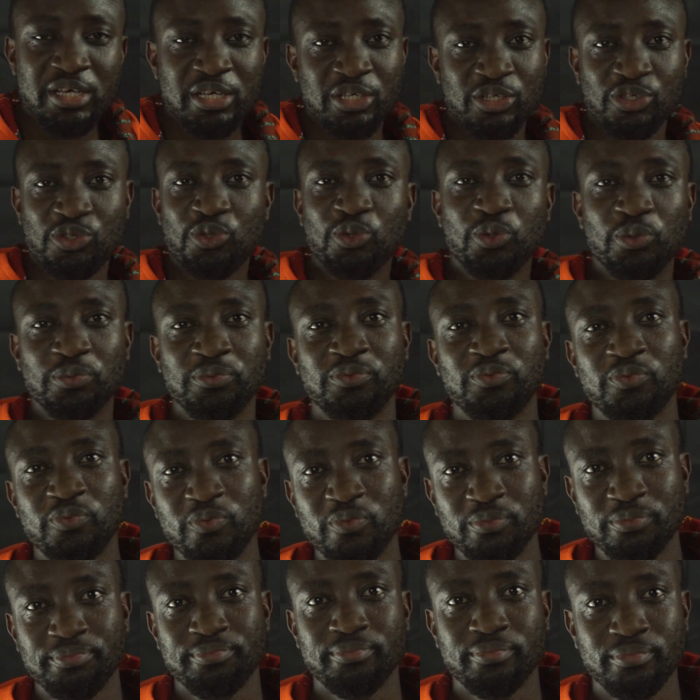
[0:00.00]
So,
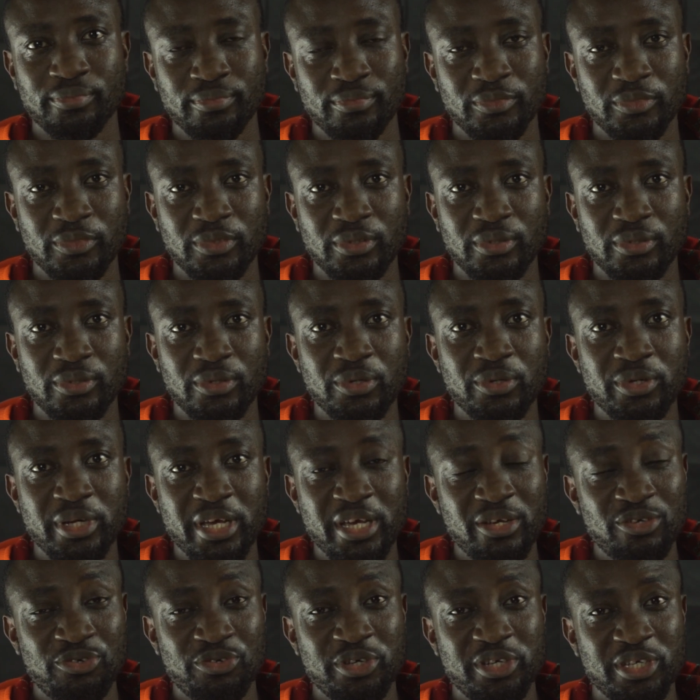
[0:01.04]
the
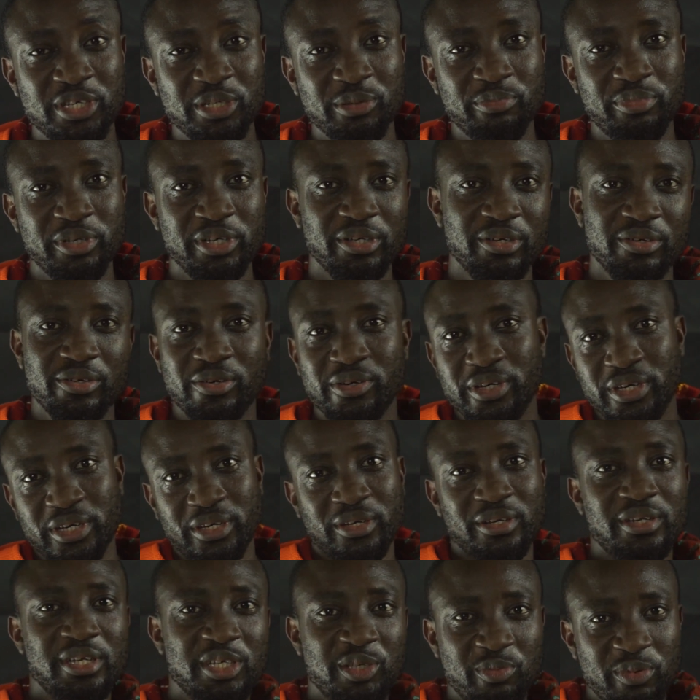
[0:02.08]
intro didn't play.
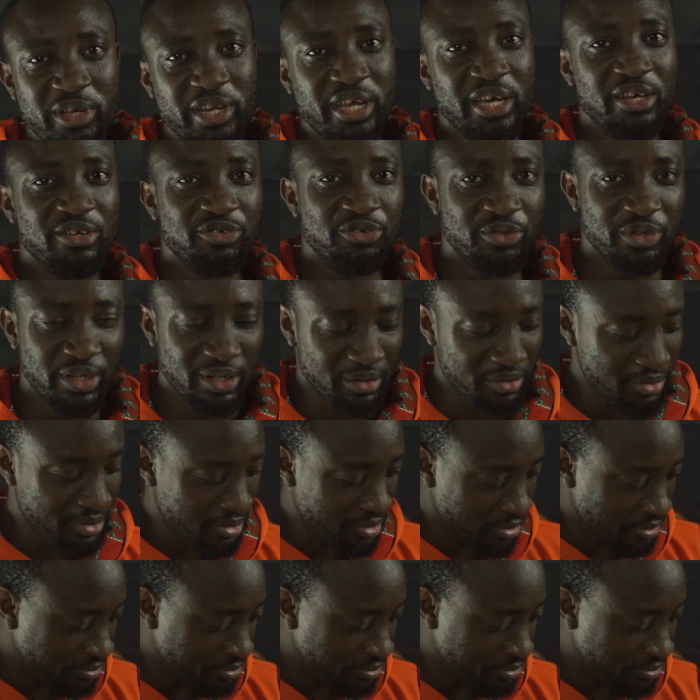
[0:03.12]
Okay, let's play the intro now.